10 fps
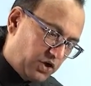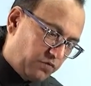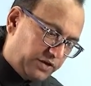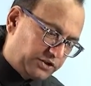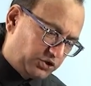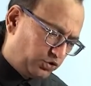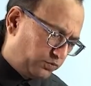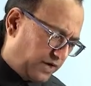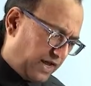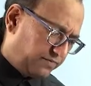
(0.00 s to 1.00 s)
which you
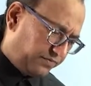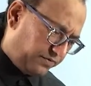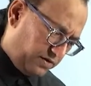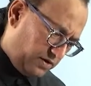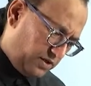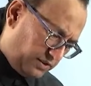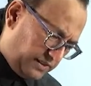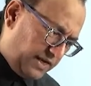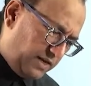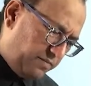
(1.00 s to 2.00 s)
would have
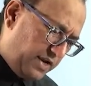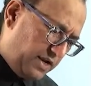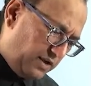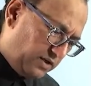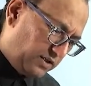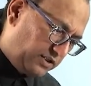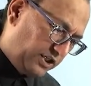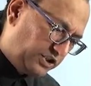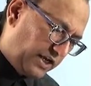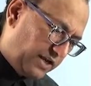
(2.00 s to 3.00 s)
seen me
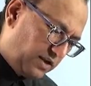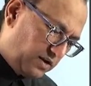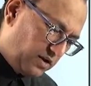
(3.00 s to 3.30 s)
teaching